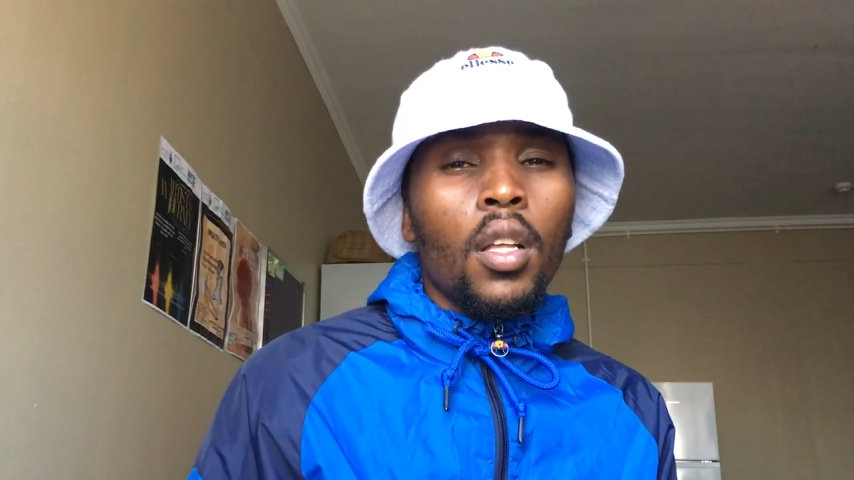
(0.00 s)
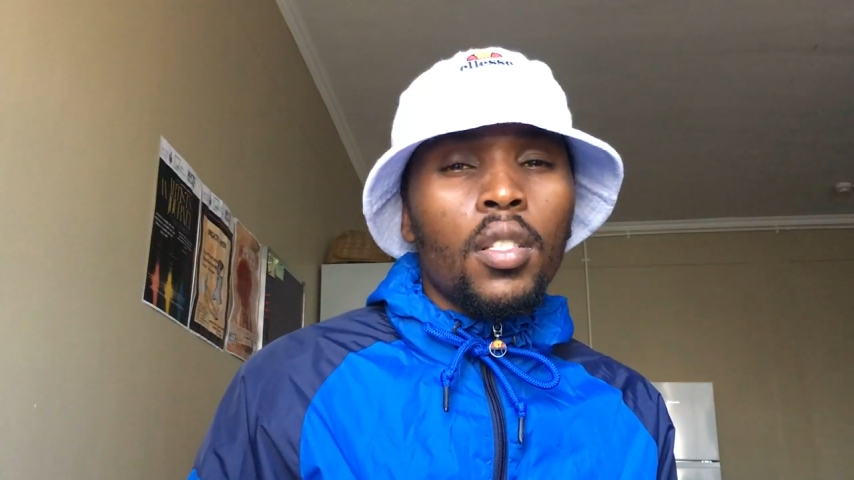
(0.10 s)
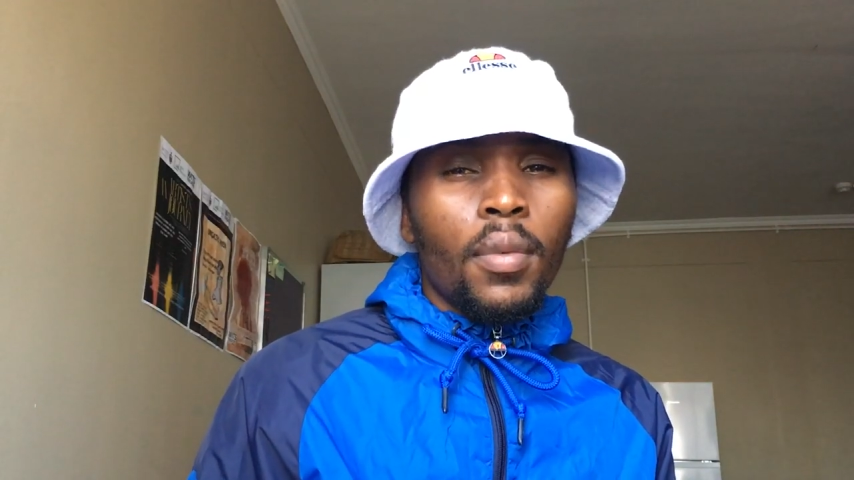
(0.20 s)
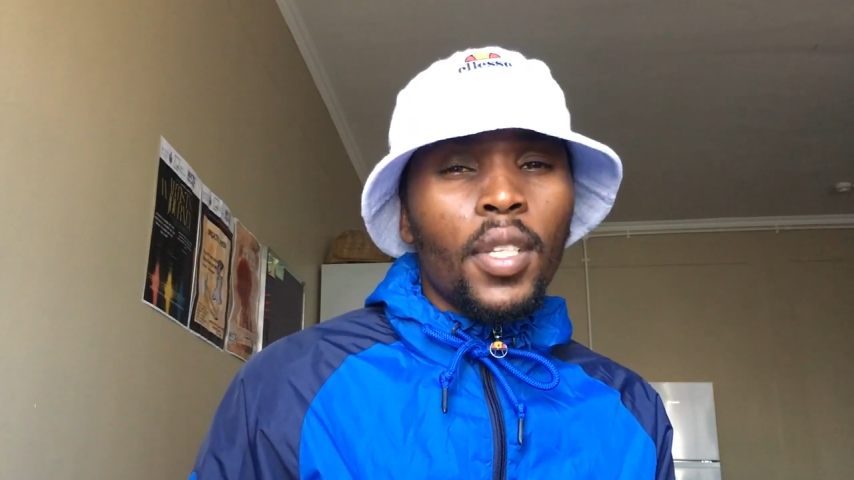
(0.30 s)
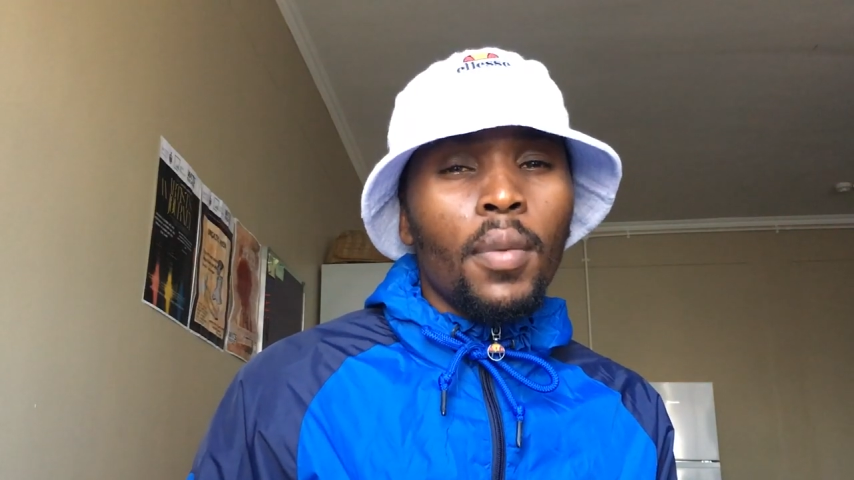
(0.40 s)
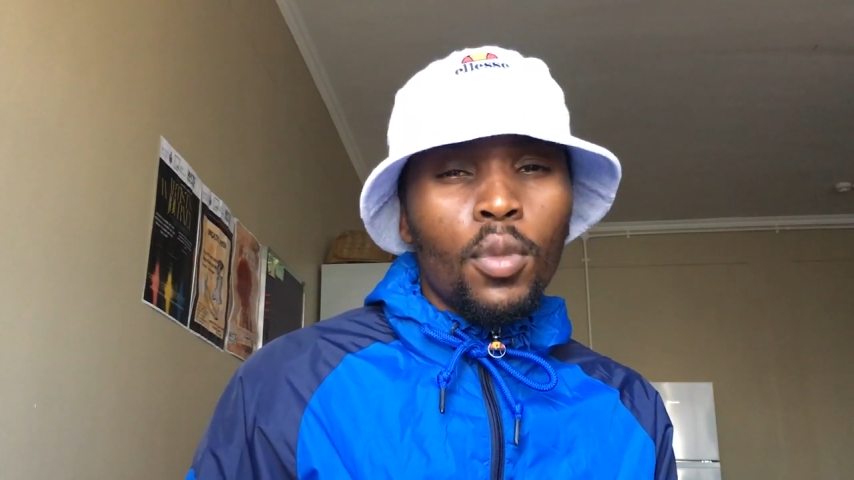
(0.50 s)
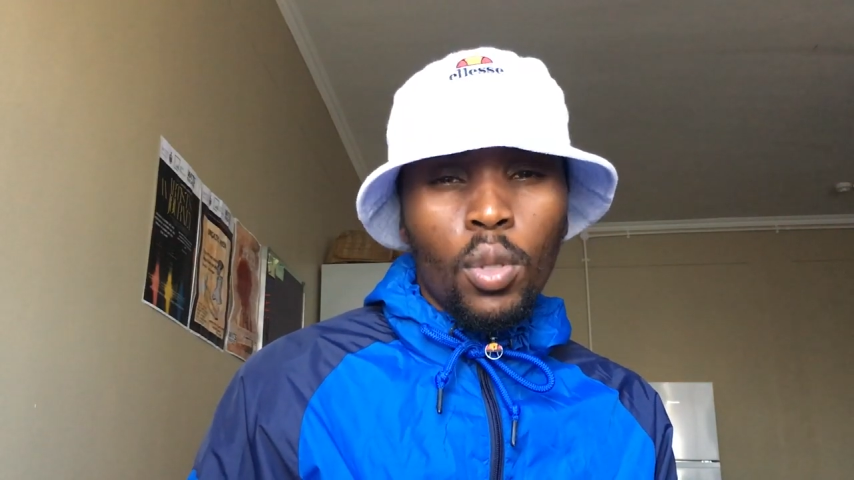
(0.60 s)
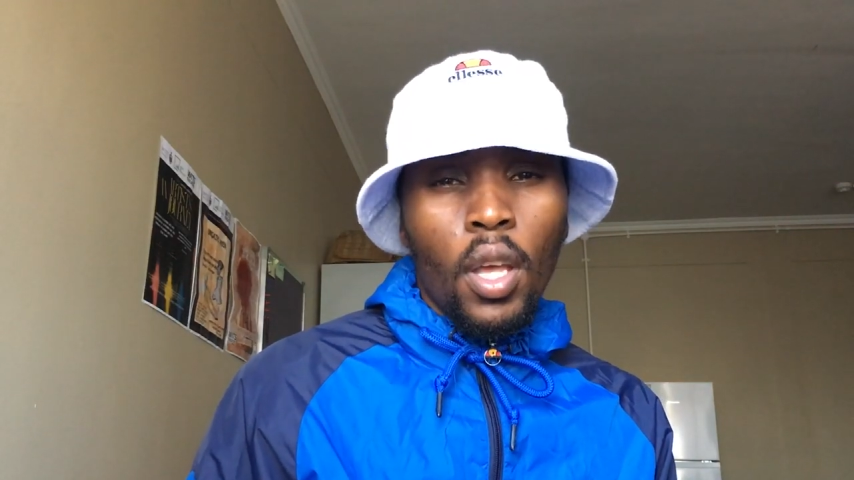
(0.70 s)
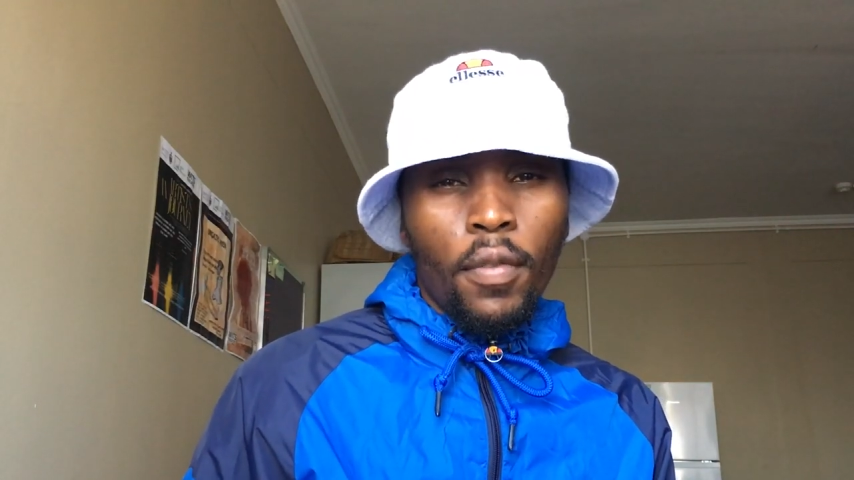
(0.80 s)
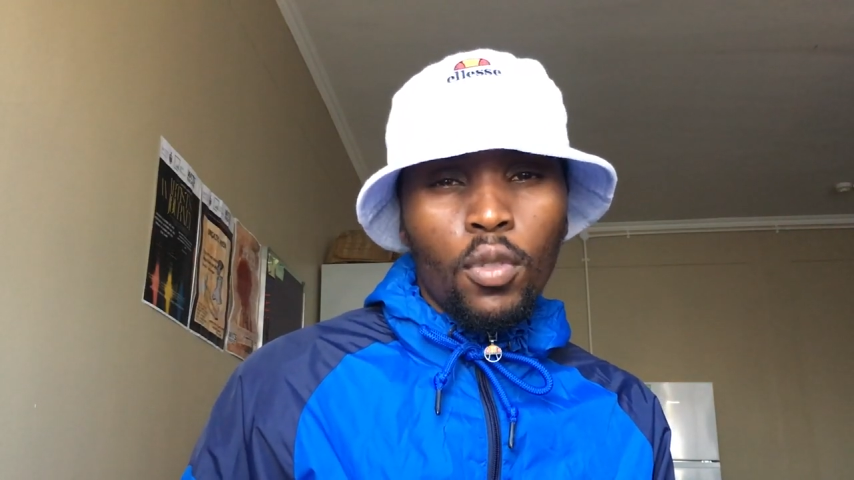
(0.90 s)
sometimes
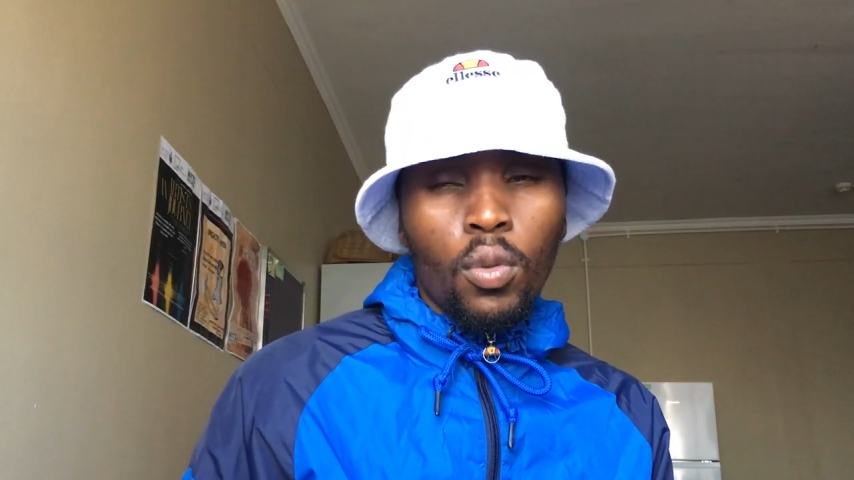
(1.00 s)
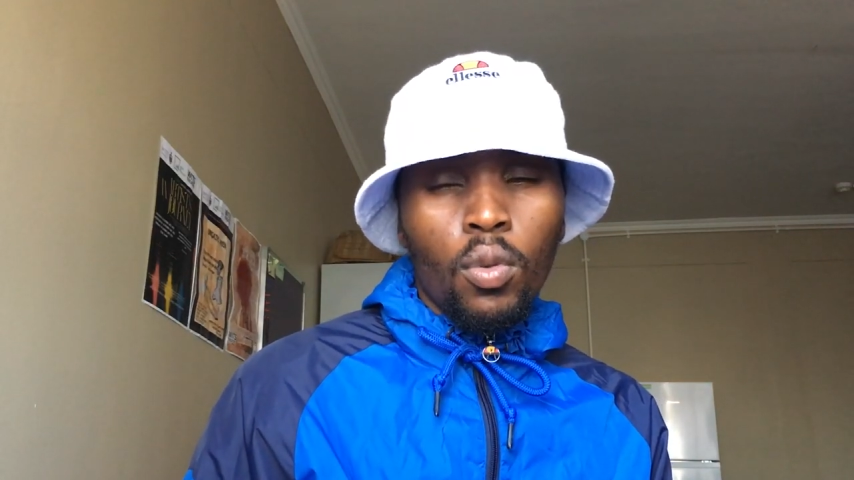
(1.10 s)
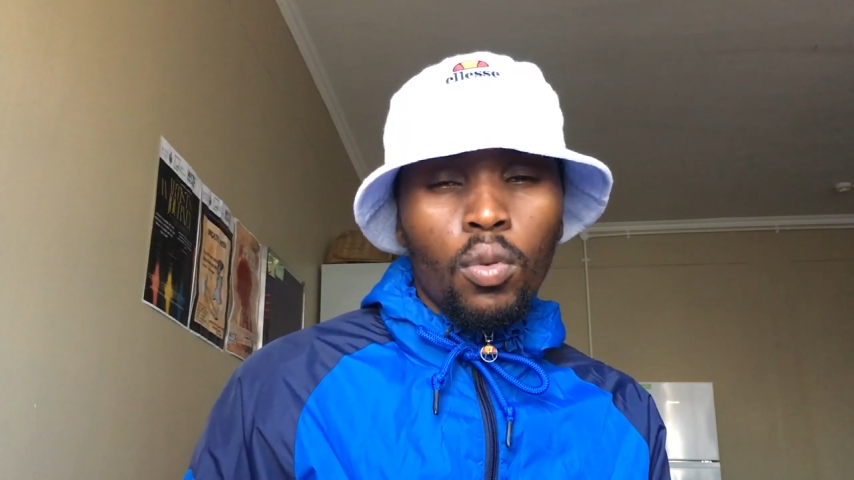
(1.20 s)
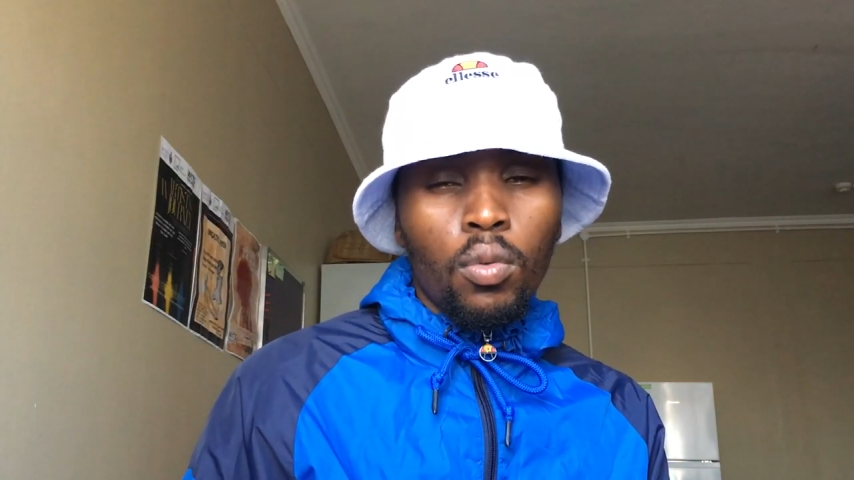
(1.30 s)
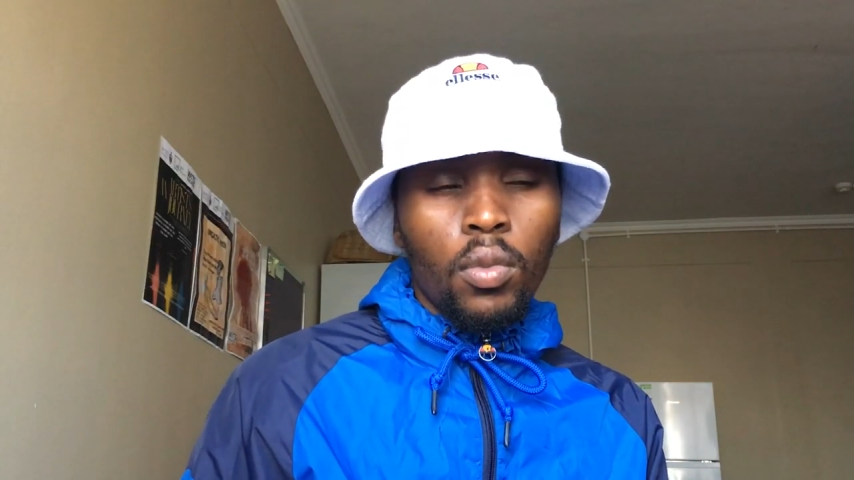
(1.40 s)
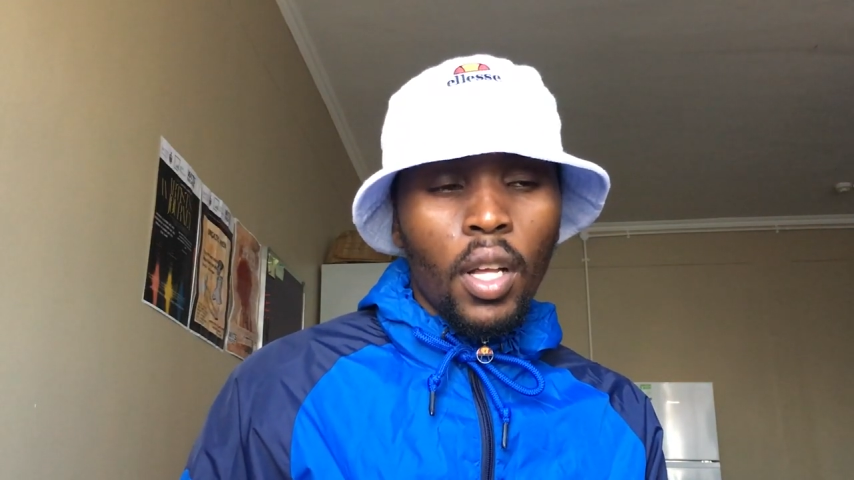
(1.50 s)
you have to